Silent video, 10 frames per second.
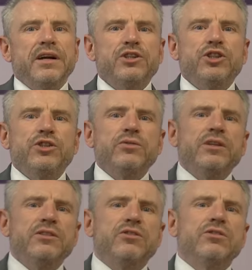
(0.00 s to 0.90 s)
and tune
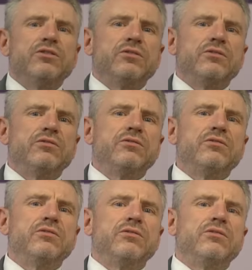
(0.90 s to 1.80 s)
into
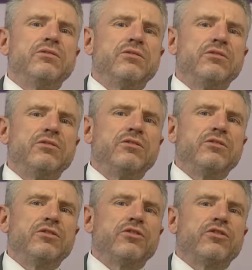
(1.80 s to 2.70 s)

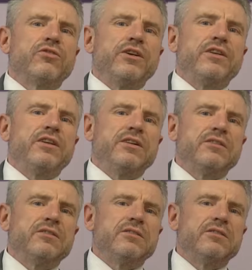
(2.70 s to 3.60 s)
three
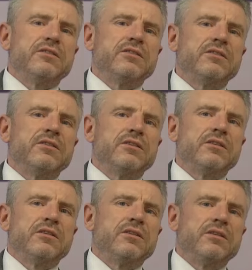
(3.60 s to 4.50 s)
things
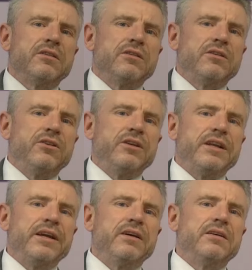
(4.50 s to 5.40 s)
you
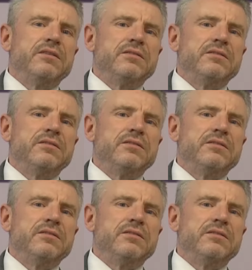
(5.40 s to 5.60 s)
can hear.